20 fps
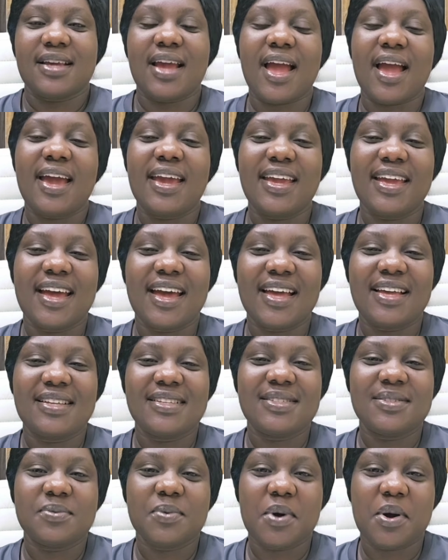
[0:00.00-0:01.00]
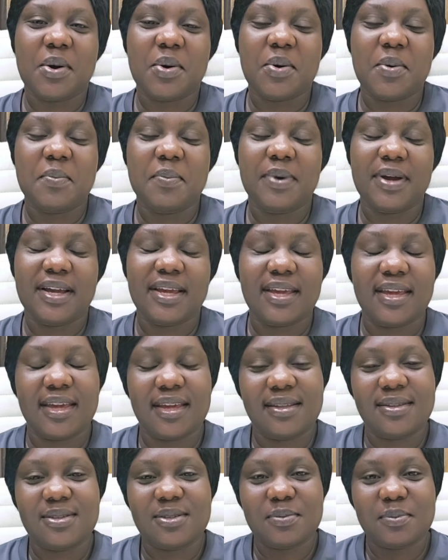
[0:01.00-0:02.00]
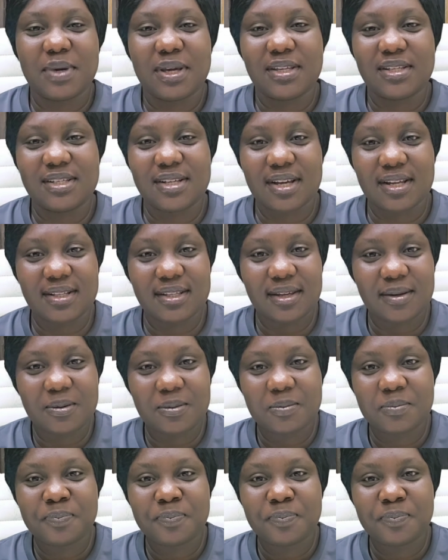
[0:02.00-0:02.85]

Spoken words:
Hi guys, welcome back again to my channel.